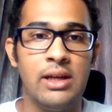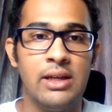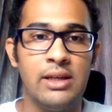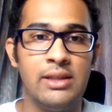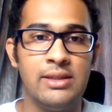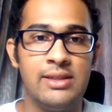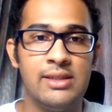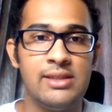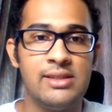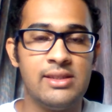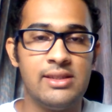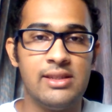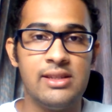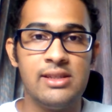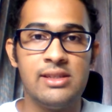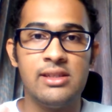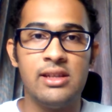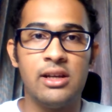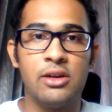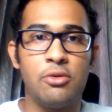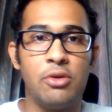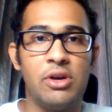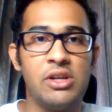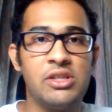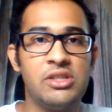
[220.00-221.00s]
this is
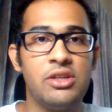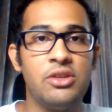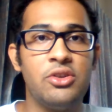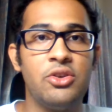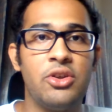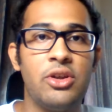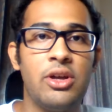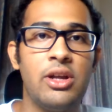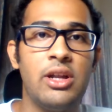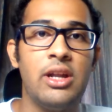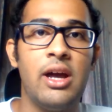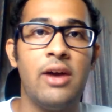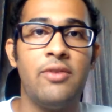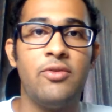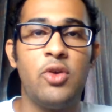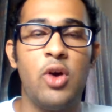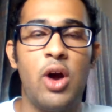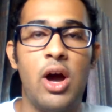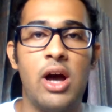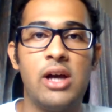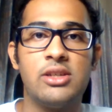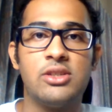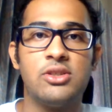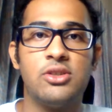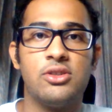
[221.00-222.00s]
the question you really have to
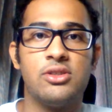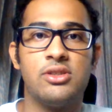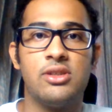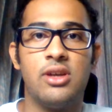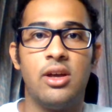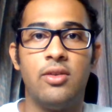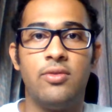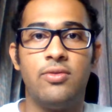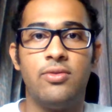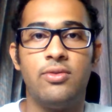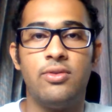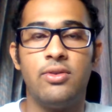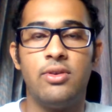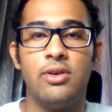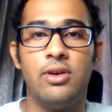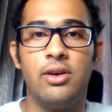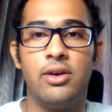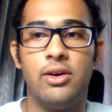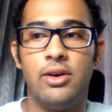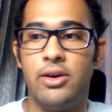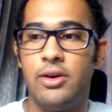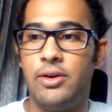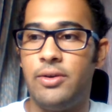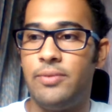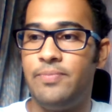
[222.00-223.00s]
ask yourself.
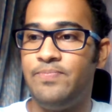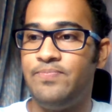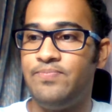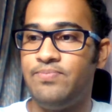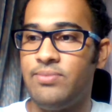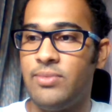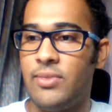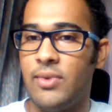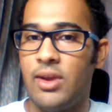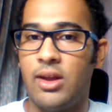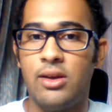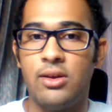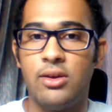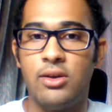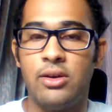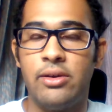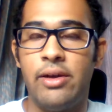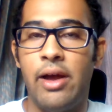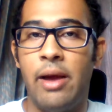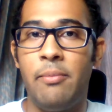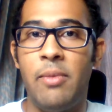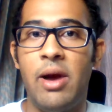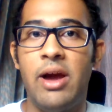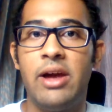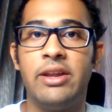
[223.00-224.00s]

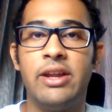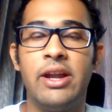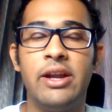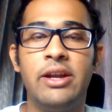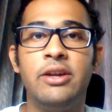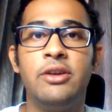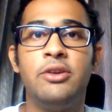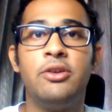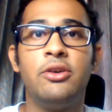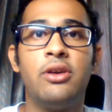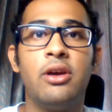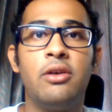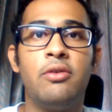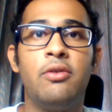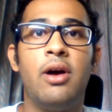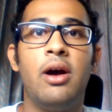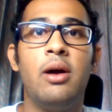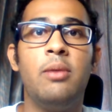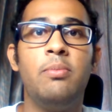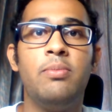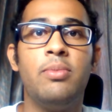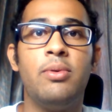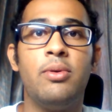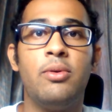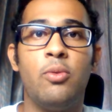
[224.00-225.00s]
Am I ready to give
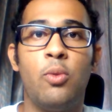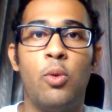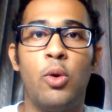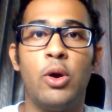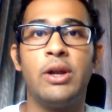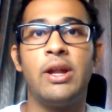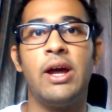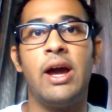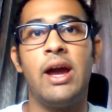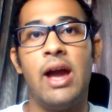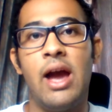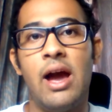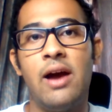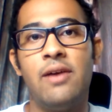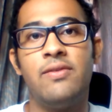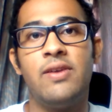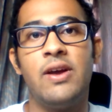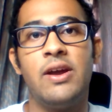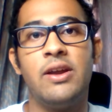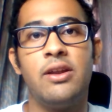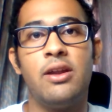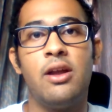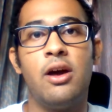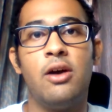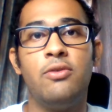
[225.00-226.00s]
up what I have
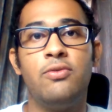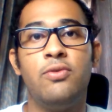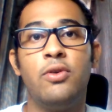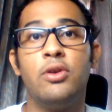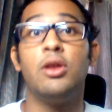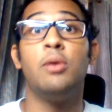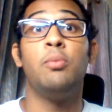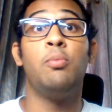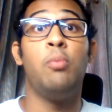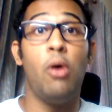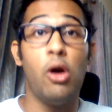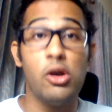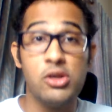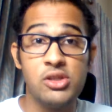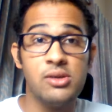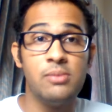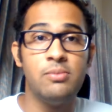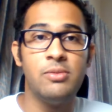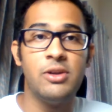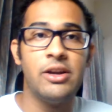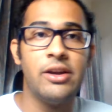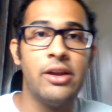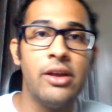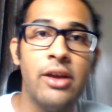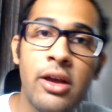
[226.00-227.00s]
right now for the
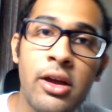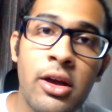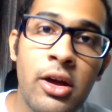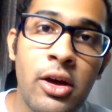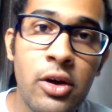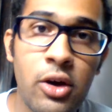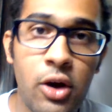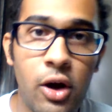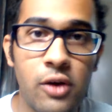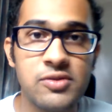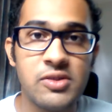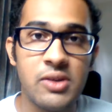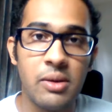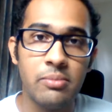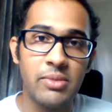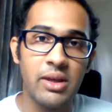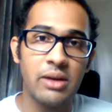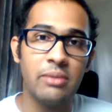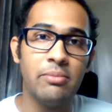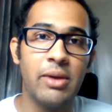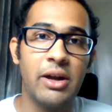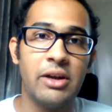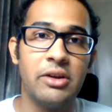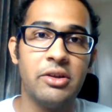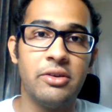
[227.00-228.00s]
possibility of
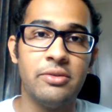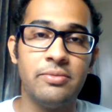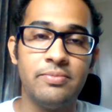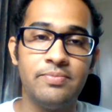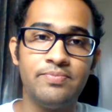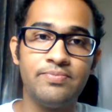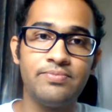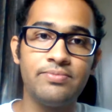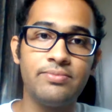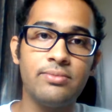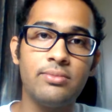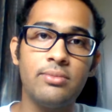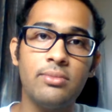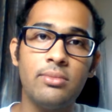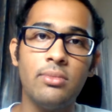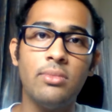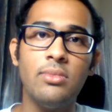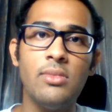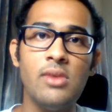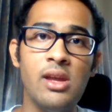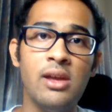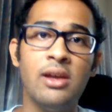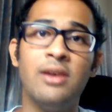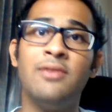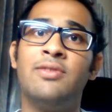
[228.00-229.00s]
something better?
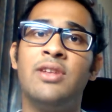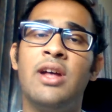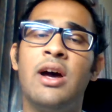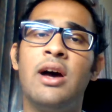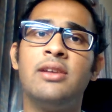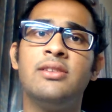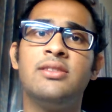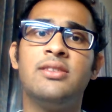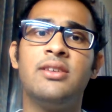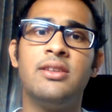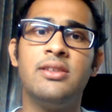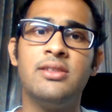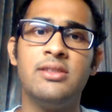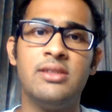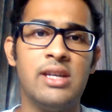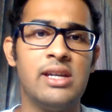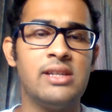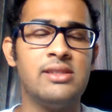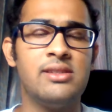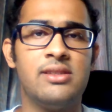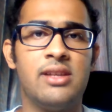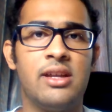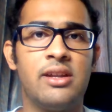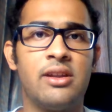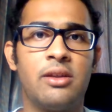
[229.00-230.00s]
If the answer is
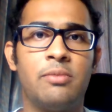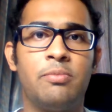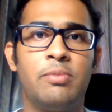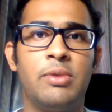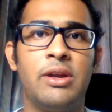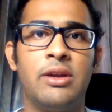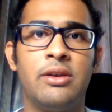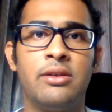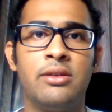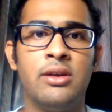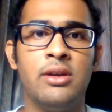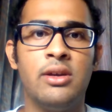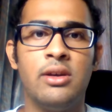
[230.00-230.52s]
yes, then repeat.